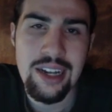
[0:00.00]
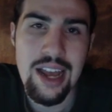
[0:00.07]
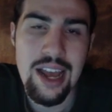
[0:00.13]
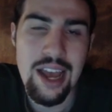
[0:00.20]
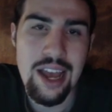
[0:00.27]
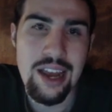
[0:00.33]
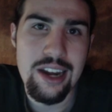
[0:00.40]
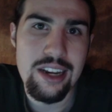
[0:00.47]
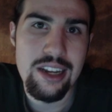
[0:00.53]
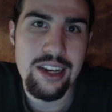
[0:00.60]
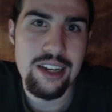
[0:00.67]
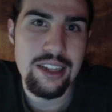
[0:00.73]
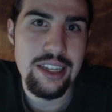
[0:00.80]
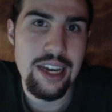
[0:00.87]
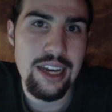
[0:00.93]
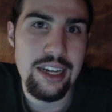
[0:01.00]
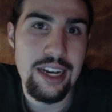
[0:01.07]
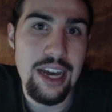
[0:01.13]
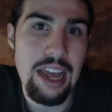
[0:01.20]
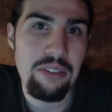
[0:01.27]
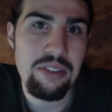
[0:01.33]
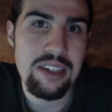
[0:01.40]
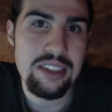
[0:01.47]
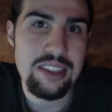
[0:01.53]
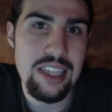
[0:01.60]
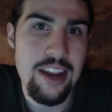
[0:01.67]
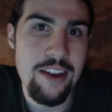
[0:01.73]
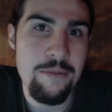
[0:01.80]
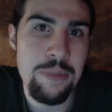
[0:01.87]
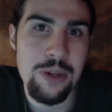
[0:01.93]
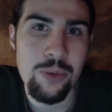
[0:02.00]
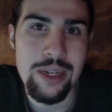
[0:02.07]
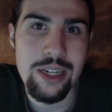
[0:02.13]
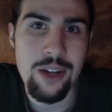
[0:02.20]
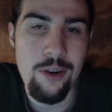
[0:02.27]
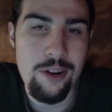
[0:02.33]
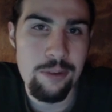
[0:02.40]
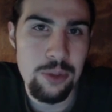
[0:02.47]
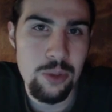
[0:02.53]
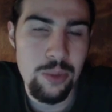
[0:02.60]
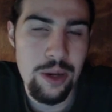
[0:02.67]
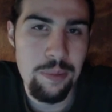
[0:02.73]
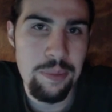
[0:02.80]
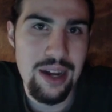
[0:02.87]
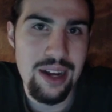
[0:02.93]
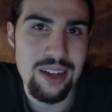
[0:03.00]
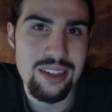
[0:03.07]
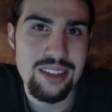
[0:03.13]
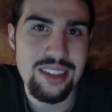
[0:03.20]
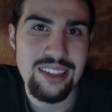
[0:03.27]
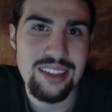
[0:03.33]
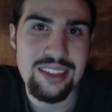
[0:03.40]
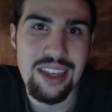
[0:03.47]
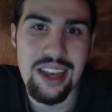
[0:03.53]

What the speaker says: And yeah, not having to save going between boxes.